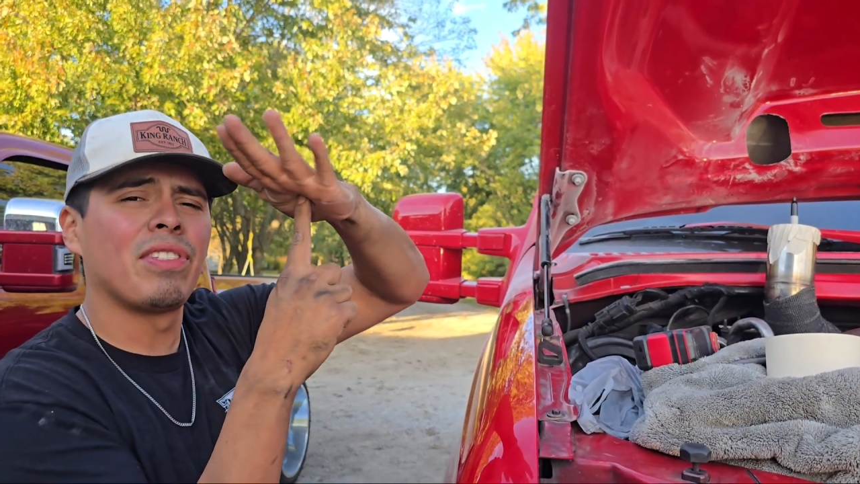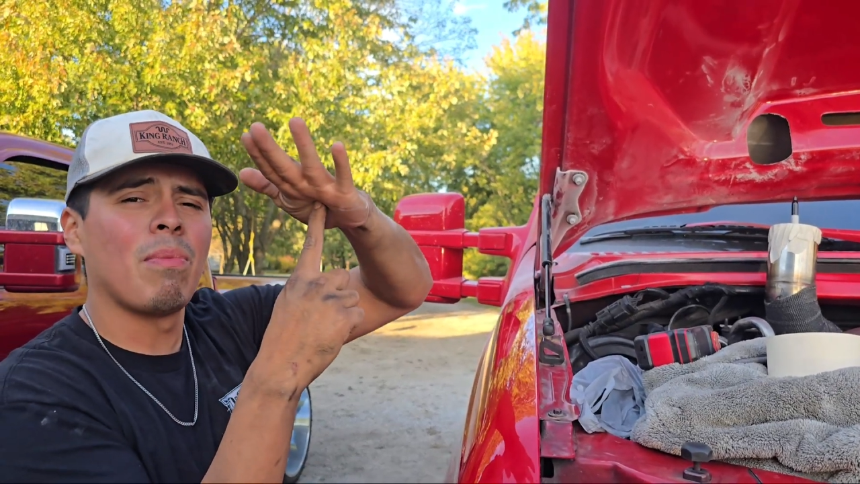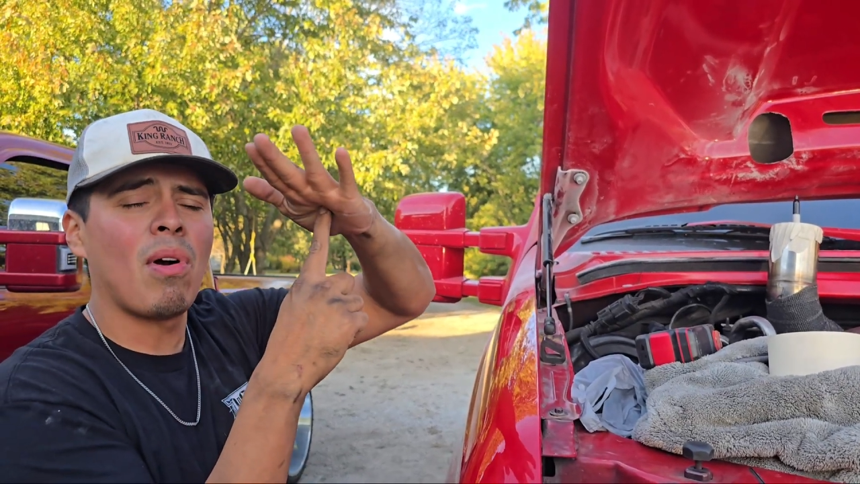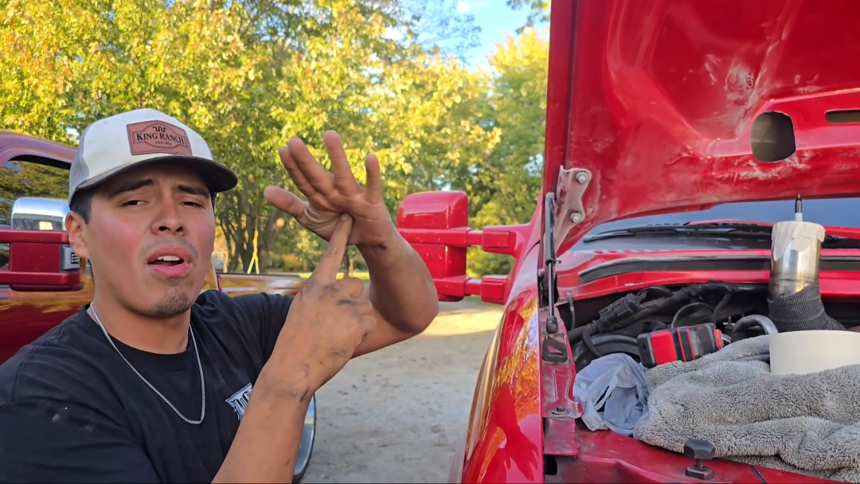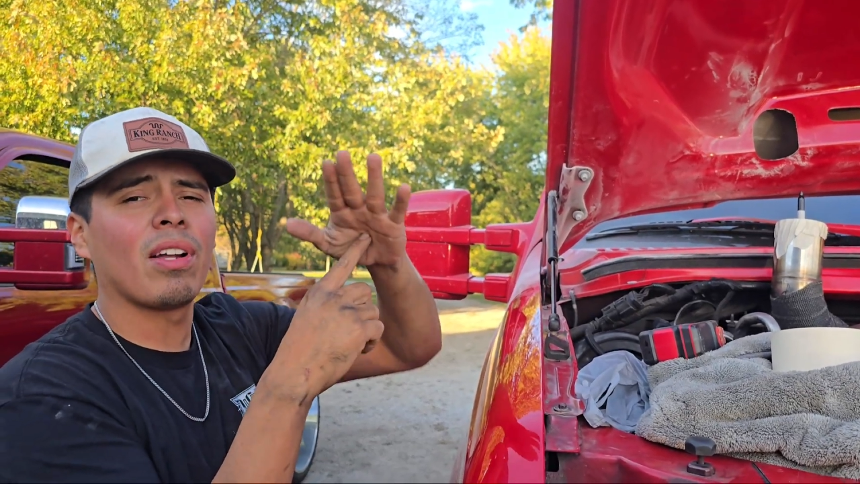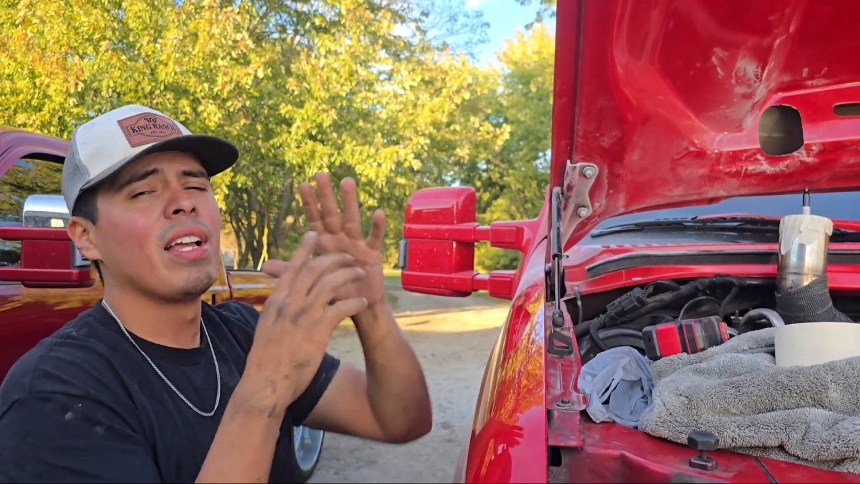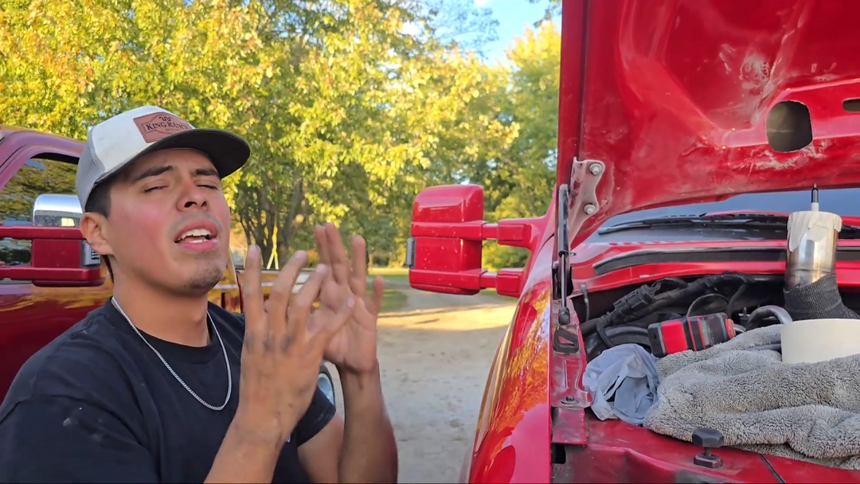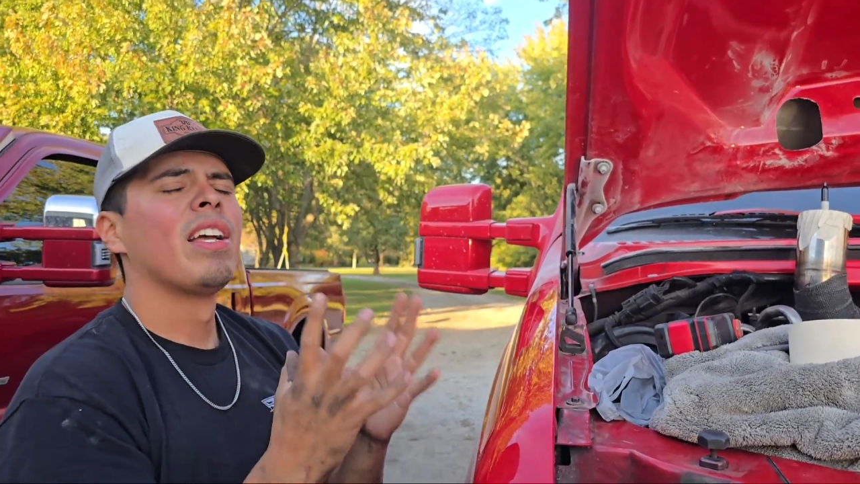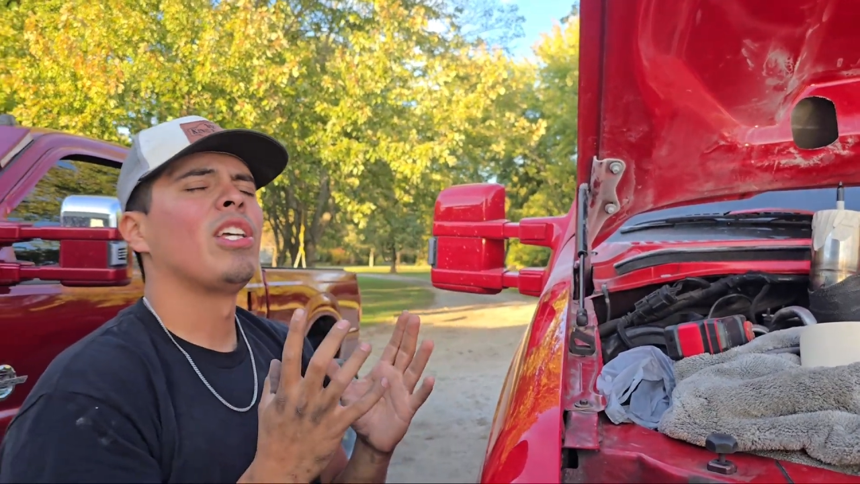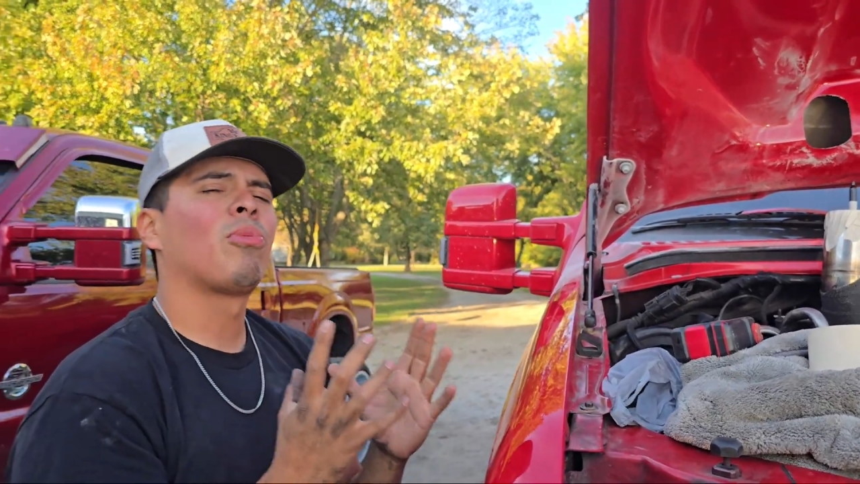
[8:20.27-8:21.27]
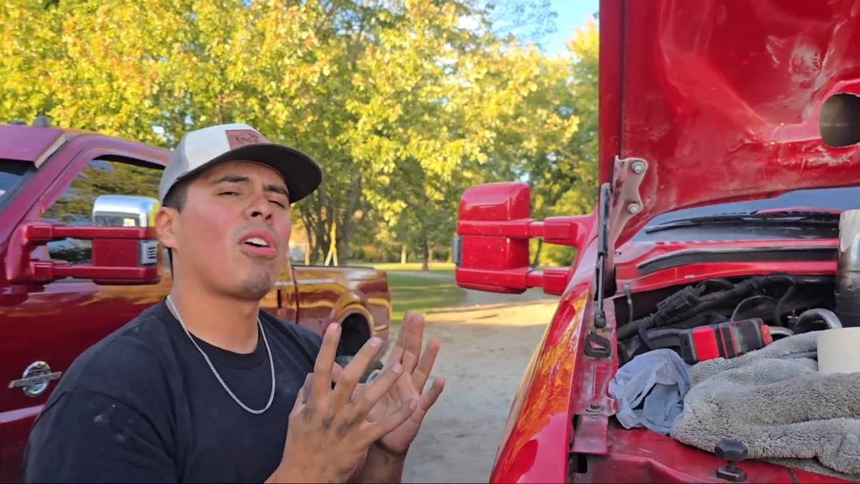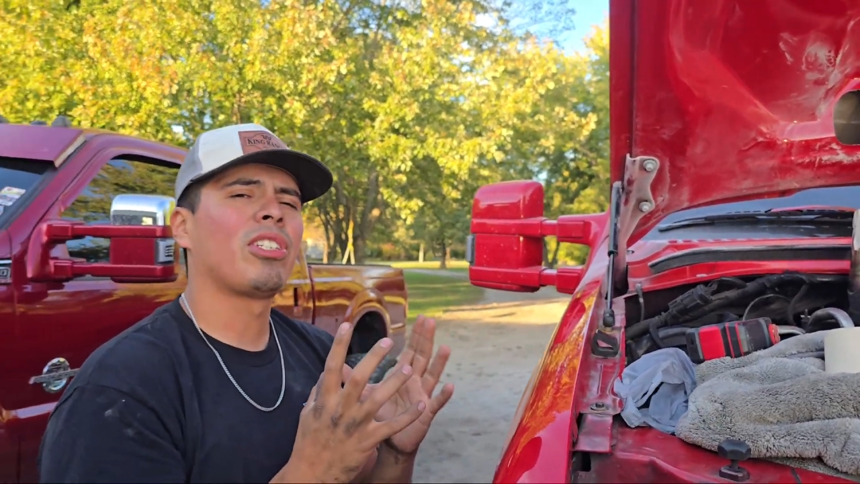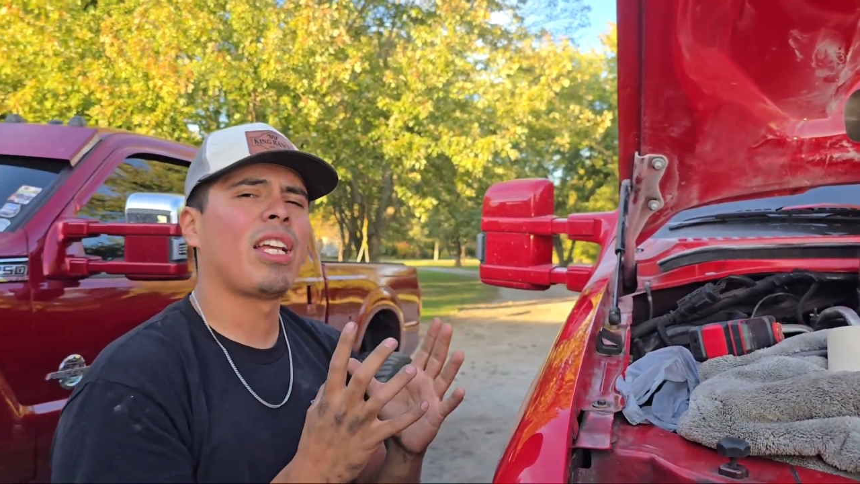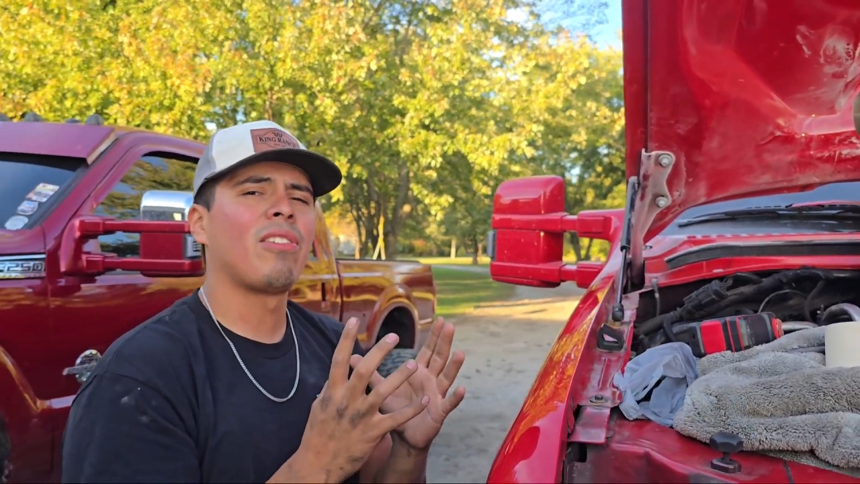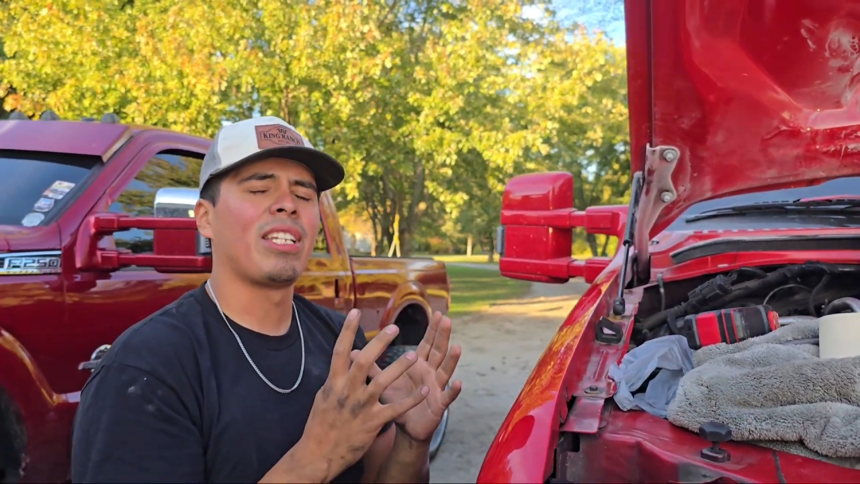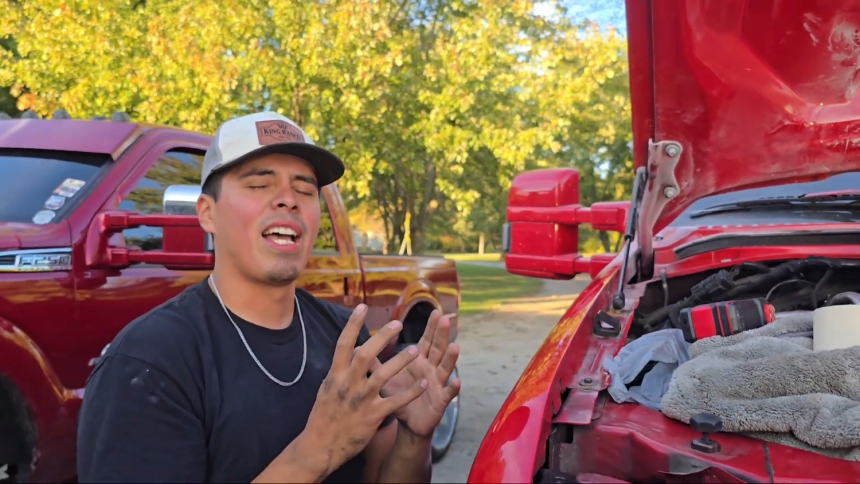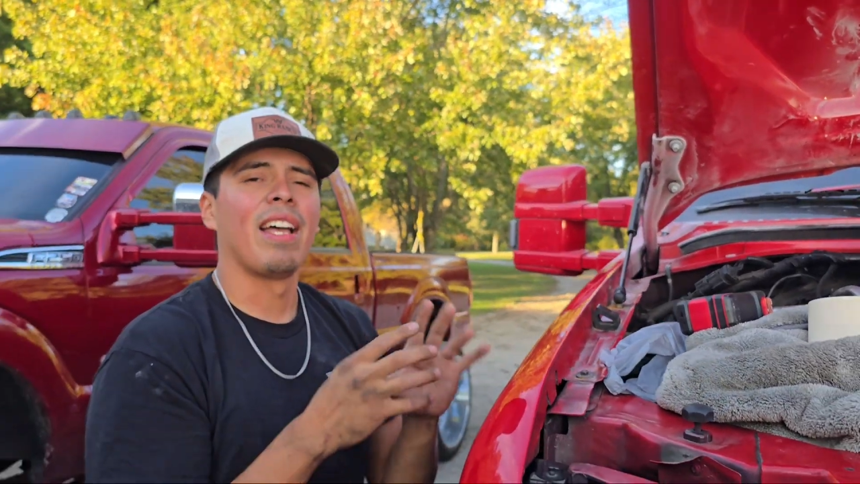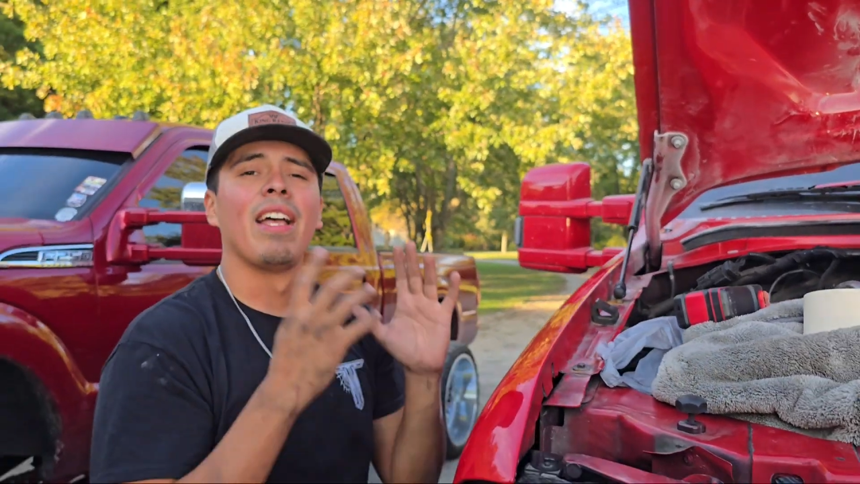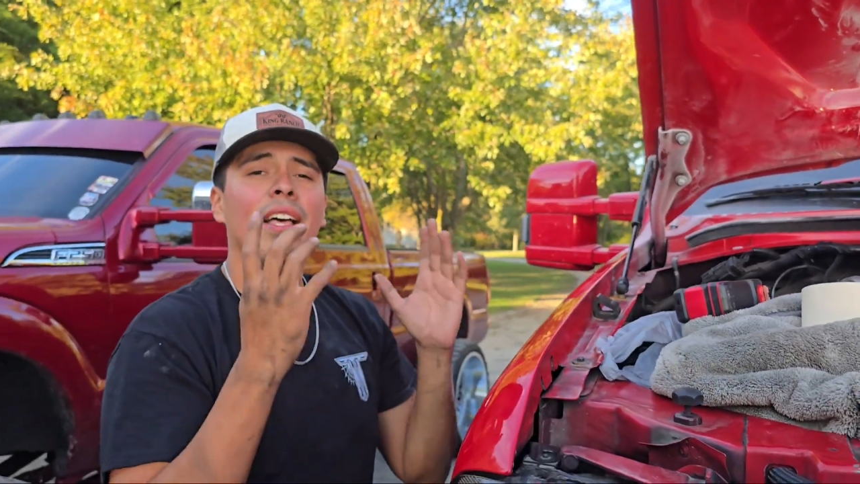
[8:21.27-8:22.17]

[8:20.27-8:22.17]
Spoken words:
a mark is where our center is at.